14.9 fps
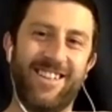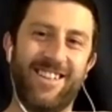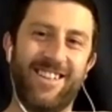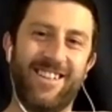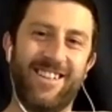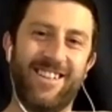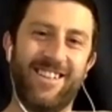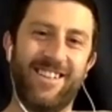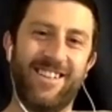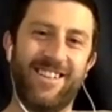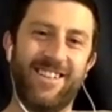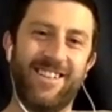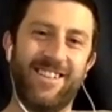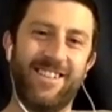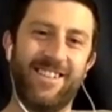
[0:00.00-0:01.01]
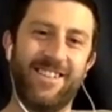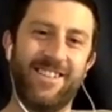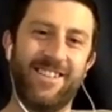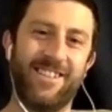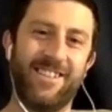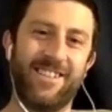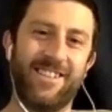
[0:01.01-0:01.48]

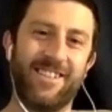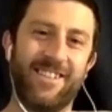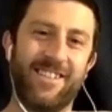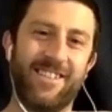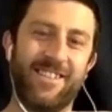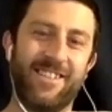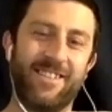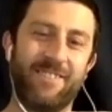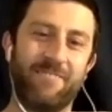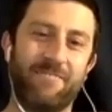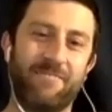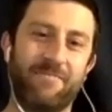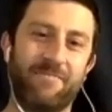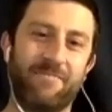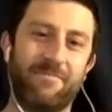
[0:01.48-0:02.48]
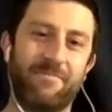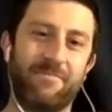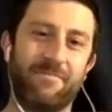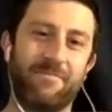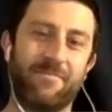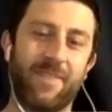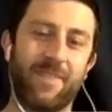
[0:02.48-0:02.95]

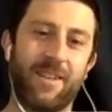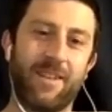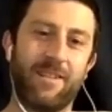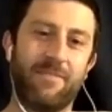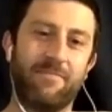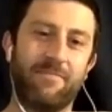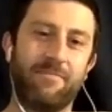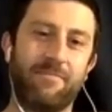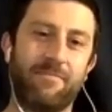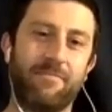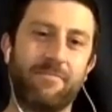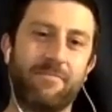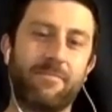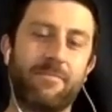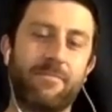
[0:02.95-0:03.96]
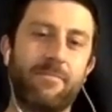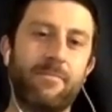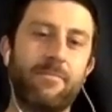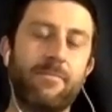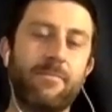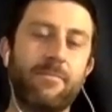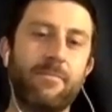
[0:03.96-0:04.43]

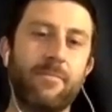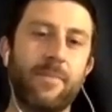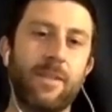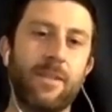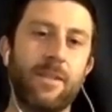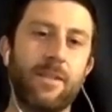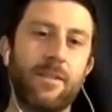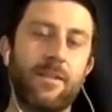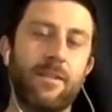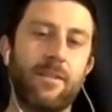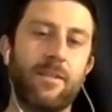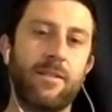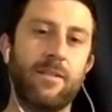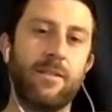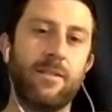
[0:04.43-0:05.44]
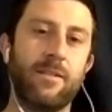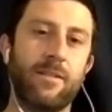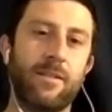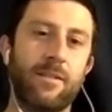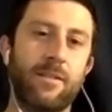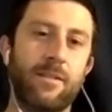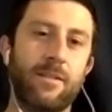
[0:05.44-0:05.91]

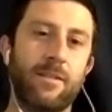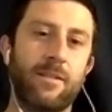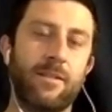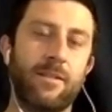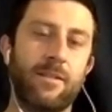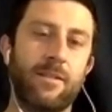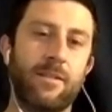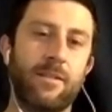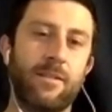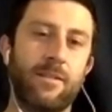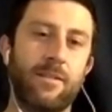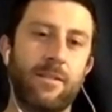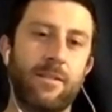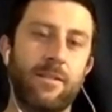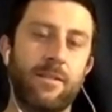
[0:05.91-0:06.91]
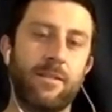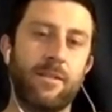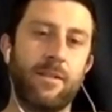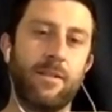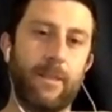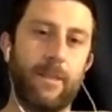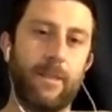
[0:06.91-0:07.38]

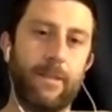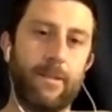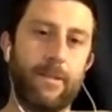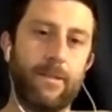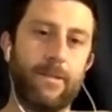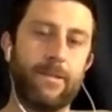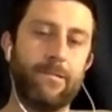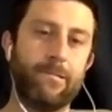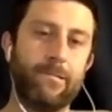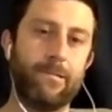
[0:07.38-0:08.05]
(silent)